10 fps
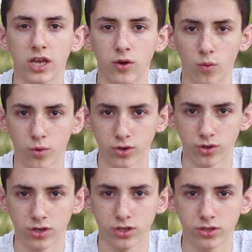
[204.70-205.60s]
in
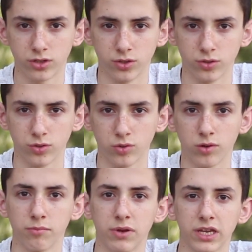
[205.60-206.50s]
order
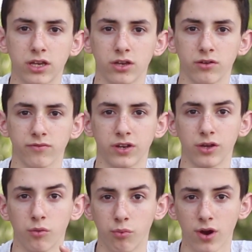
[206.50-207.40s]
to make your
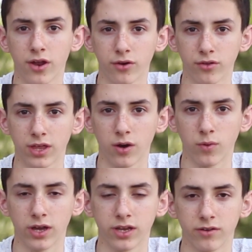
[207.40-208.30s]
video brighter. That
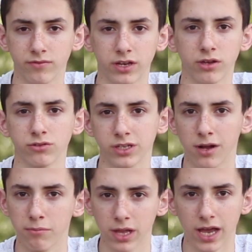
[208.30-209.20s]
way your video is
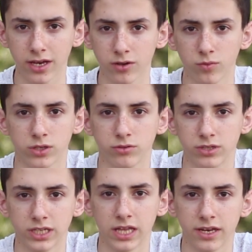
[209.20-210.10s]
not black when you
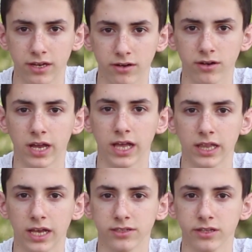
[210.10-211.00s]
see that deer at
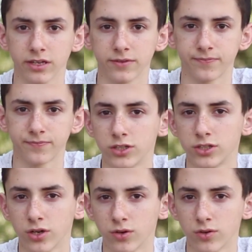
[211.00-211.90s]
last light.
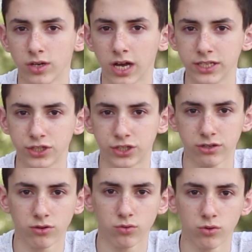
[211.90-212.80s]
So as a
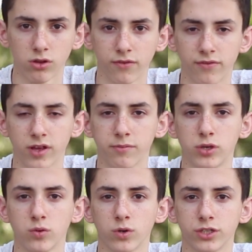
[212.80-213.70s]
general rule of thumb,
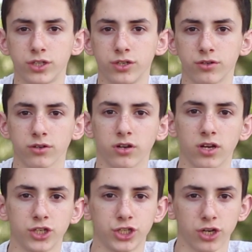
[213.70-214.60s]
you want your
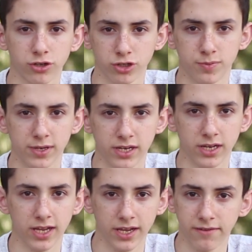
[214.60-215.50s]
shutter
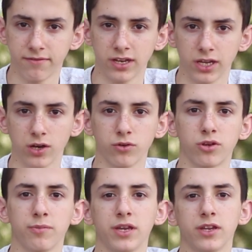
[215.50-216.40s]
speed in video
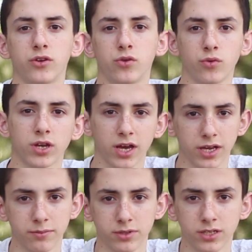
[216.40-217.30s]
to be 2
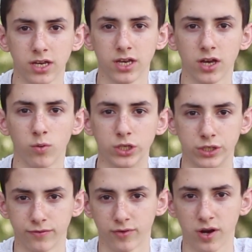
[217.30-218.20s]
times
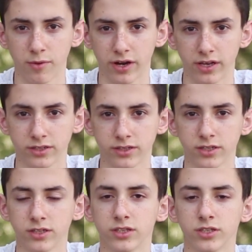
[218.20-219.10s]
what your frame rate is.
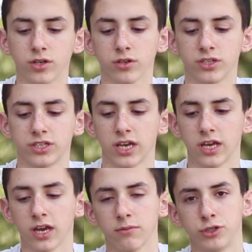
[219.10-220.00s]
So let's
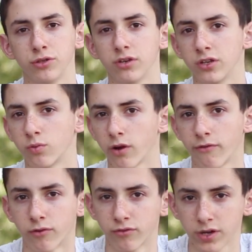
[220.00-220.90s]
say I'm shooting
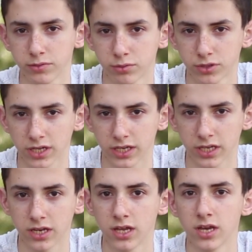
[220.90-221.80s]
24 frames per second.